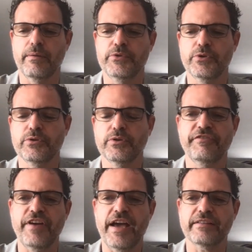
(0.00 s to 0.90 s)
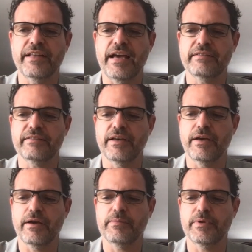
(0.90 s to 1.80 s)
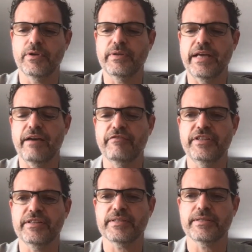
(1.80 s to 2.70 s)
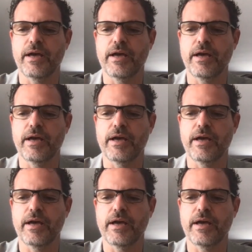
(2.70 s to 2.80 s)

due to the fact that they have this